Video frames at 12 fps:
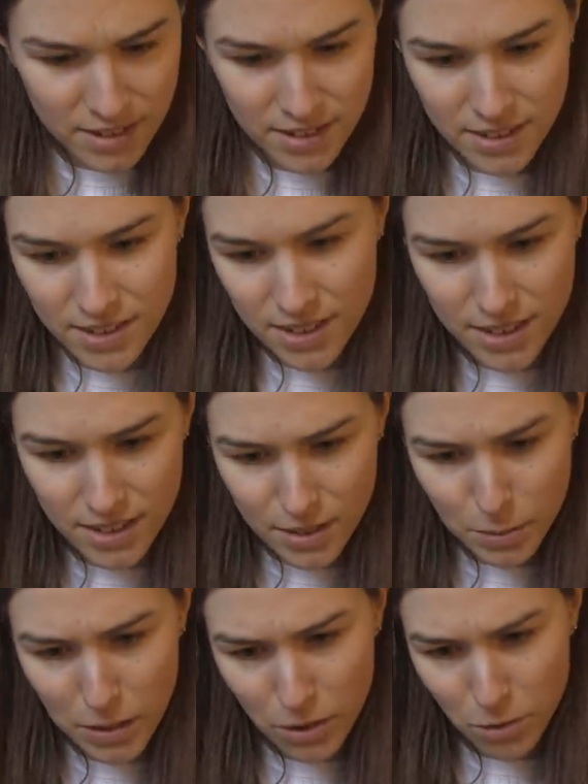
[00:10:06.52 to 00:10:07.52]
Has
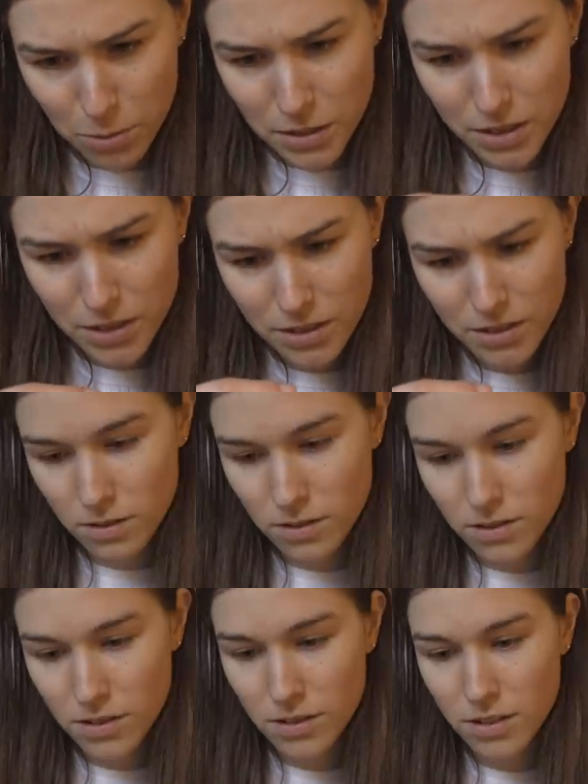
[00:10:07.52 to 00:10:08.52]
this been opened?
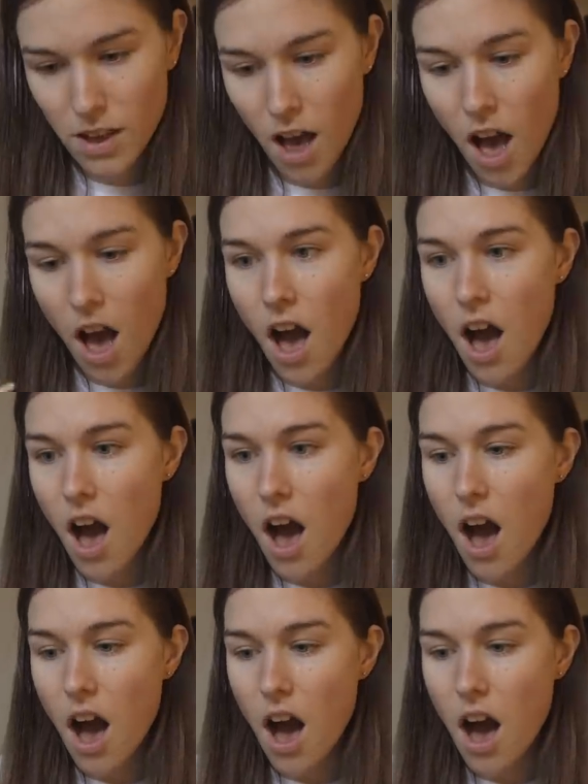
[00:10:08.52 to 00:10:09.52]

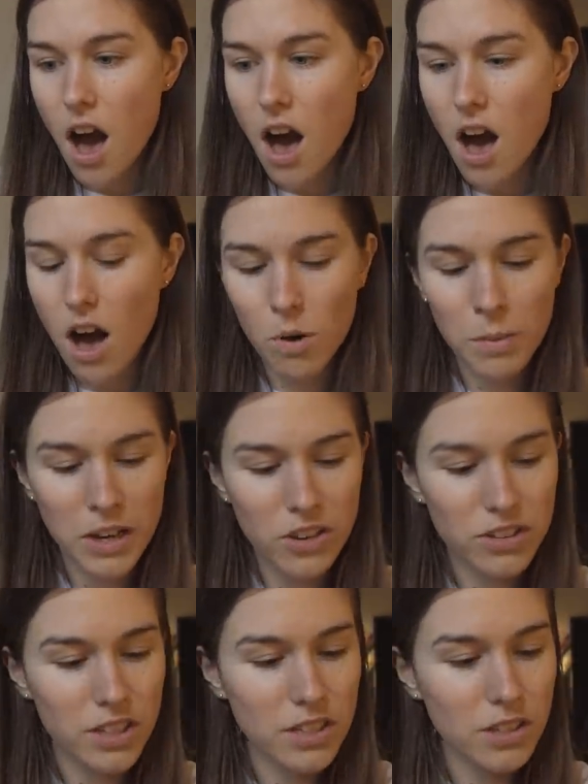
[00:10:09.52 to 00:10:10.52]
Oh my
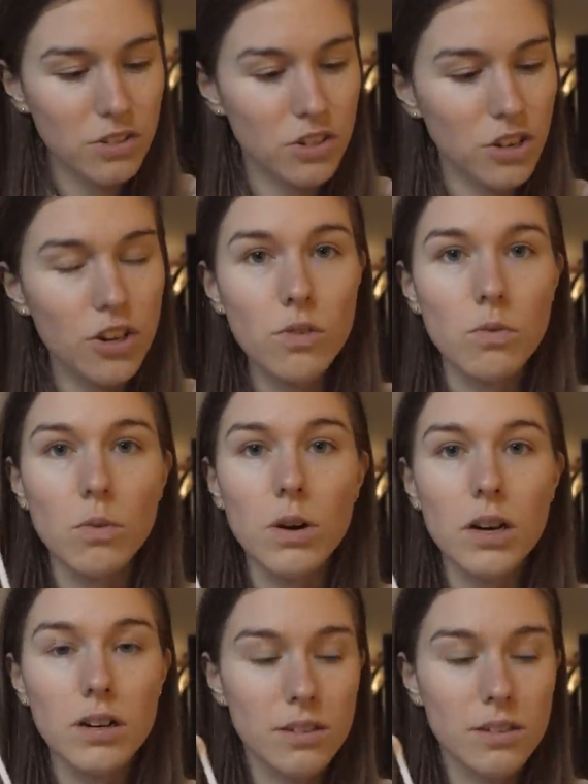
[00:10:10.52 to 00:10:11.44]
god, this looks new.